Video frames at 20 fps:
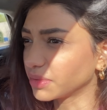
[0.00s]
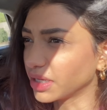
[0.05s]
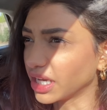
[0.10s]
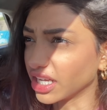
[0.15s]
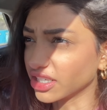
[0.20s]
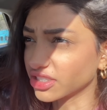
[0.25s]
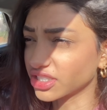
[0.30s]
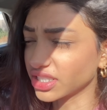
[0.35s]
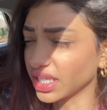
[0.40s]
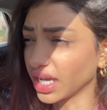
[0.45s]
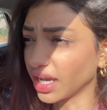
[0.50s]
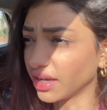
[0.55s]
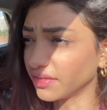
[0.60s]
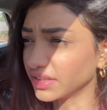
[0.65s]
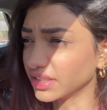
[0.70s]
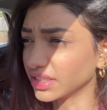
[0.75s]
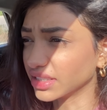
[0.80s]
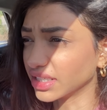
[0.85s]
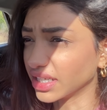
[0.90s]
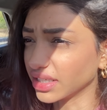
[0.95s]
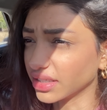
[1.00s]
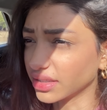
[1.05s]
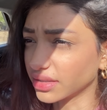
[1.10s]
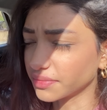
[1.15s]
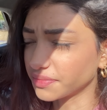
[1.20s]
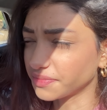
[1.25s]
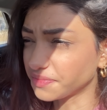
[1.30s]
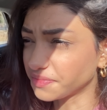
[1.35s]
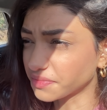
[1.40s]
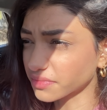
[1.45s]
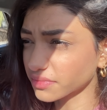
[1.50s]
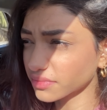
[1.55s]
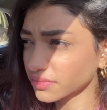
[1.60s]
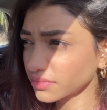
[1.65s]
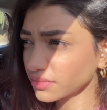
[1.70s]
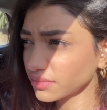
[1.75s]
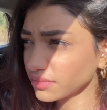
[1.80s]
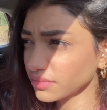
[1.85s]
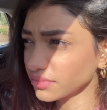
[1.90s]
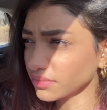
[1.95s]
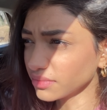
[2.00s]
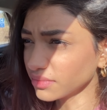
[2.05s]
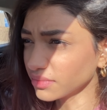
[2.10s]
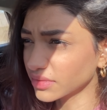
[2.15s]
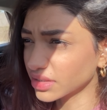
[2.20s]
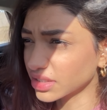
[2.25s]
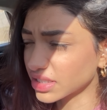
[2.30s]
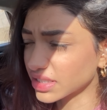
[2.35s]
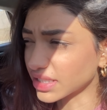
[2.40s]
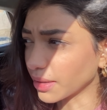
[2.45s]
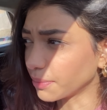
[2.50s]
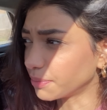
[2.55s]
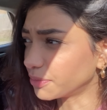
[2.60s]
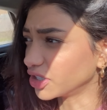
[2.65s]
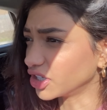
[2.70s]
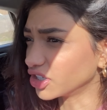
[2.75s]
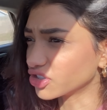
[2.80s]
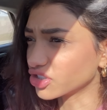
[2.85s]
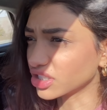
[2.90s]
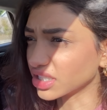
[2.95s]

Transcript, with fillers: I'm actually having like separation